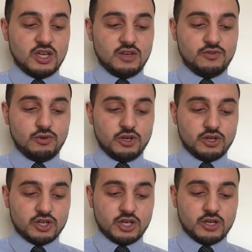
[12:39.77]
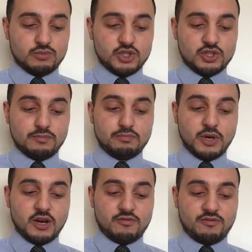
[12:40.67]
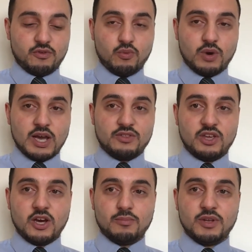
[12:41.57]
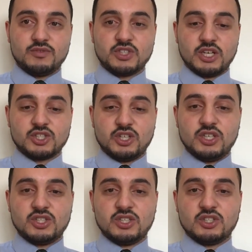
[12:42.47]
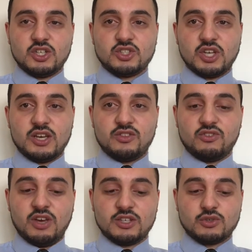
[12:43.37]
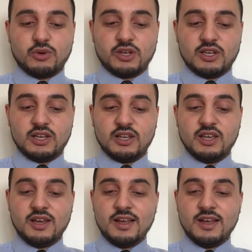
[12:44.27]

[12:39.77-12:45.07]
If you look just above where the uplift section is, it does say in the text quite clearly,